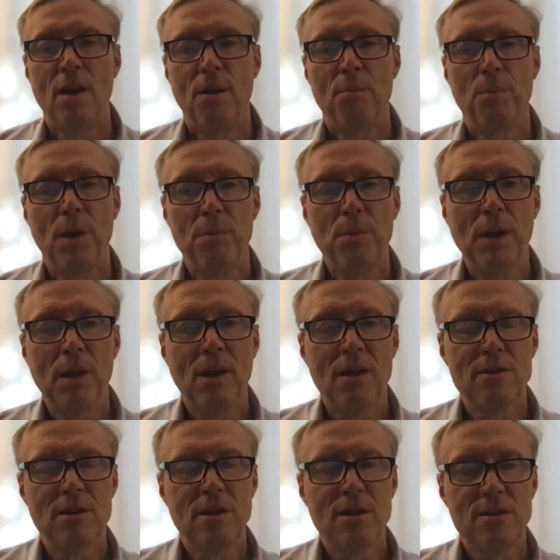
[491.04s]
But
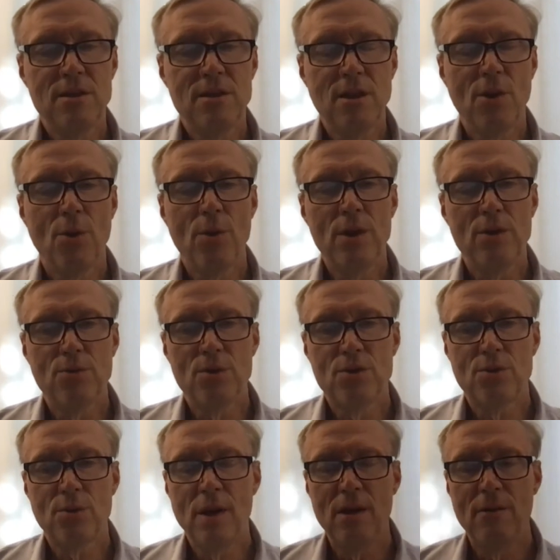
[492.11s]
because of the zero
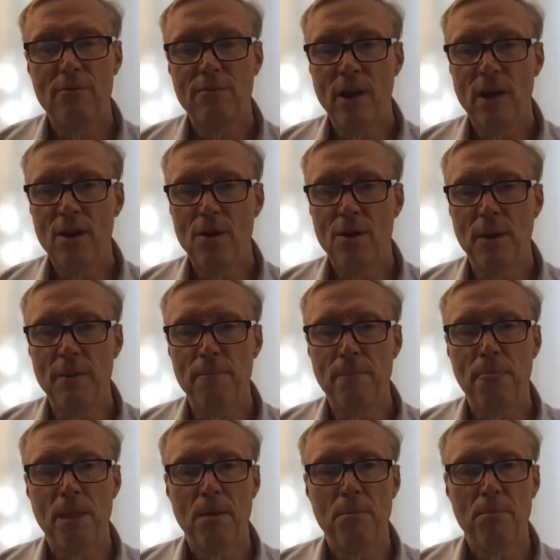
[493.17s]
interest rate environment,
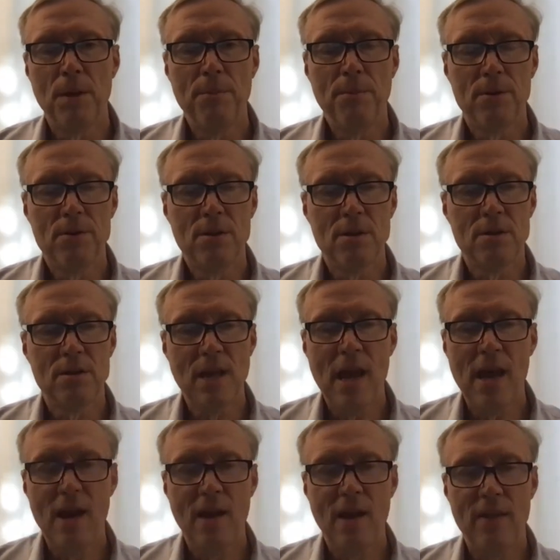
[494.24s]
people just
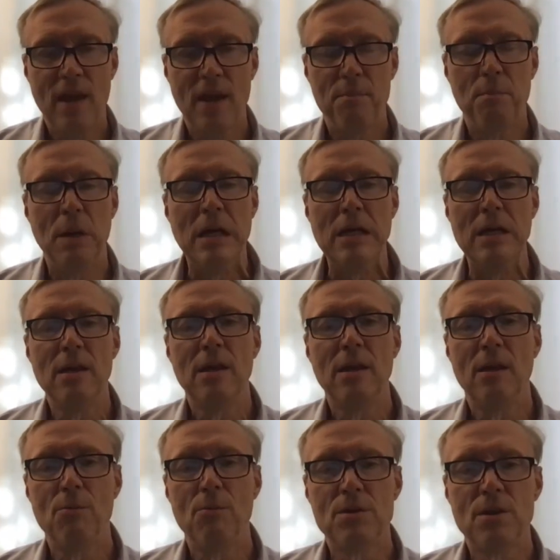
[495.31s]
sat on that money.
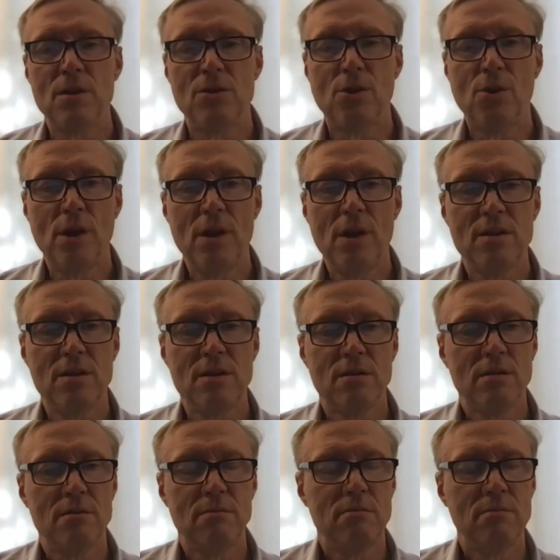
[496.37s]
It was as good as
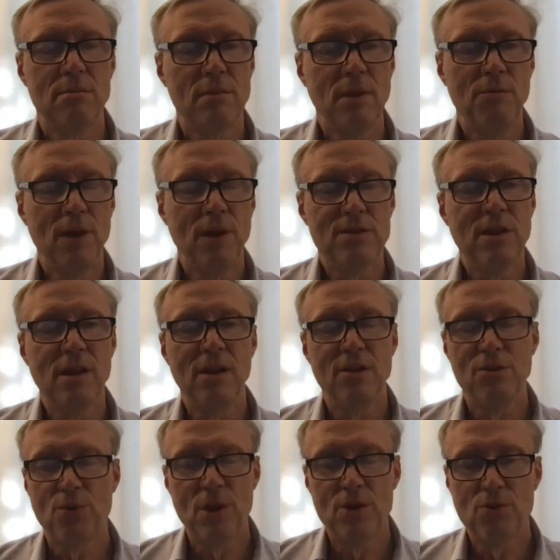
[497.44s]
investing in a
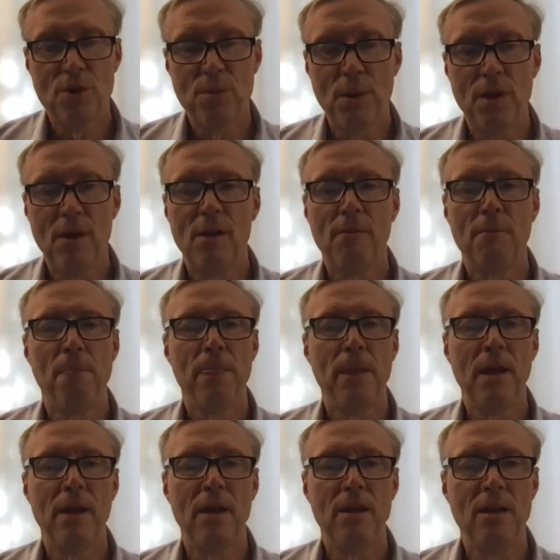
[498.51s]
treasury bill,
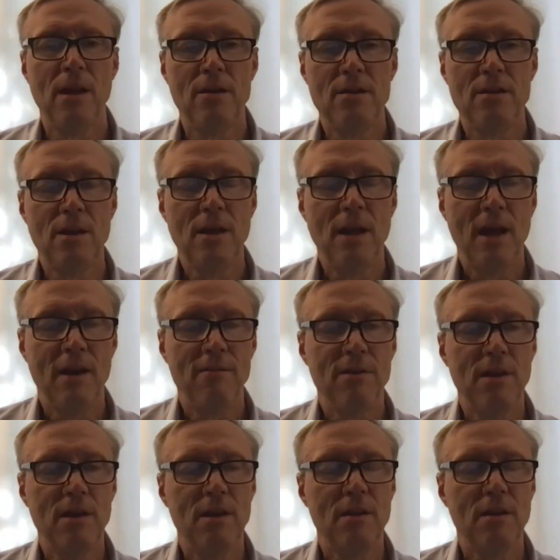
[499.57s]
and it didn't have
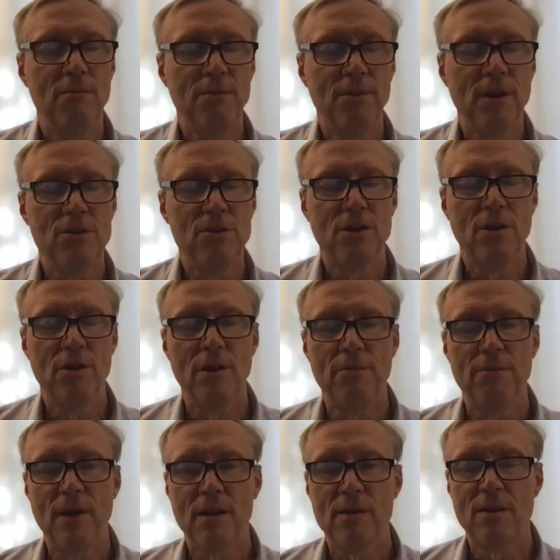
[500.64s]
the inflationary
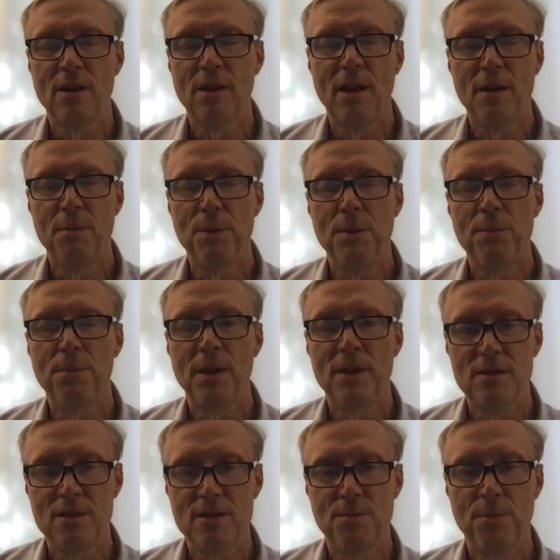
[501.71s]
effect that a lot of people
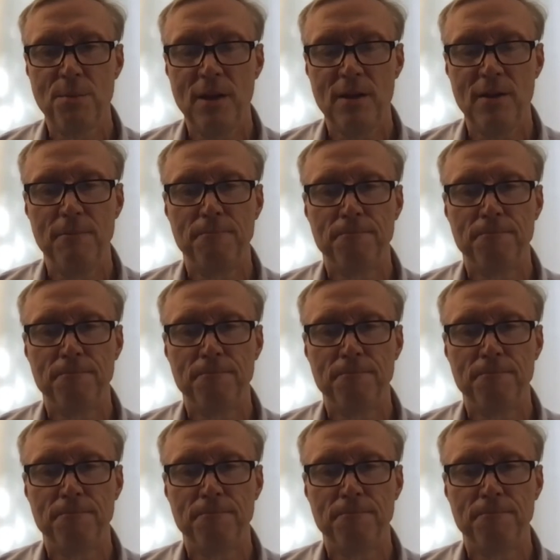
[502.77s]
anticipated.